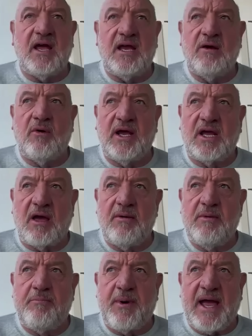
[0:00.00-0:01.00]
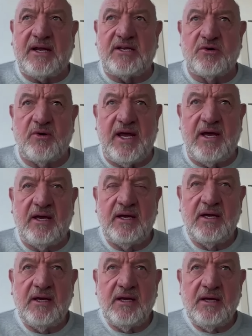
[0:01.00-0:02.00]
anyway, coming back to it,
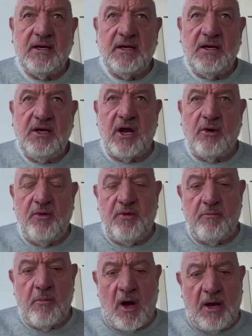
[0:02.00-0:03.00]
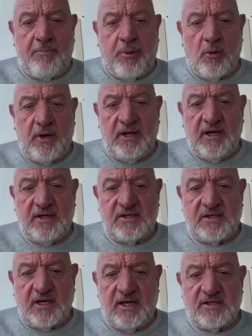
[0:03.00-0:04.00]
my point
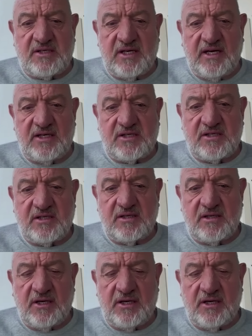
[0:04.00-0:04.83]
is this,